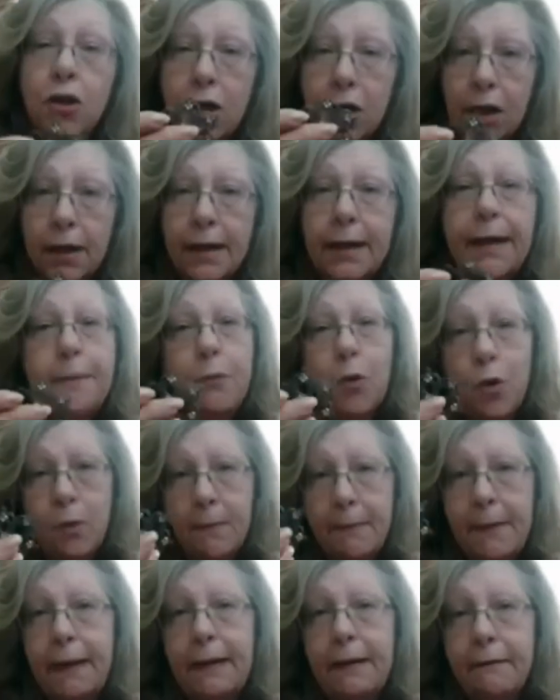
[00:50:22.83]
going to get more
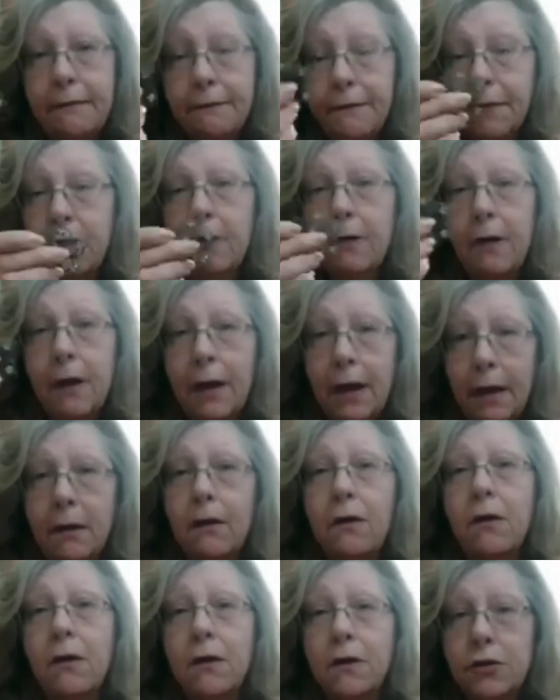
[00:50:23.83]
money for your
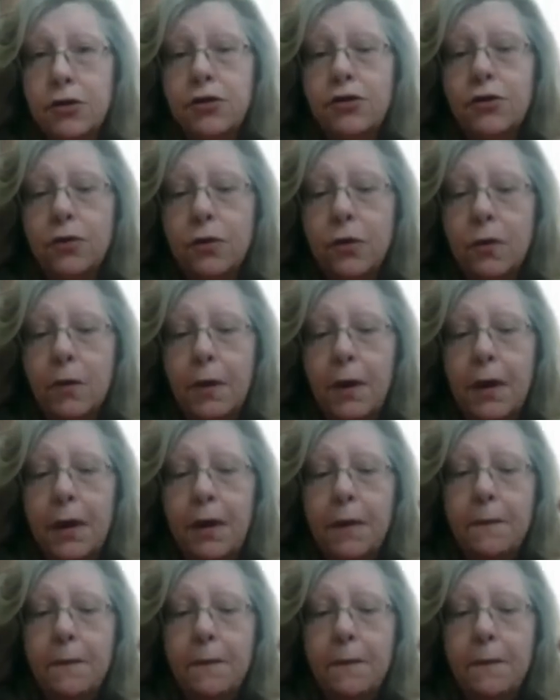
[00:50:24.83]
ANKARS jewelry.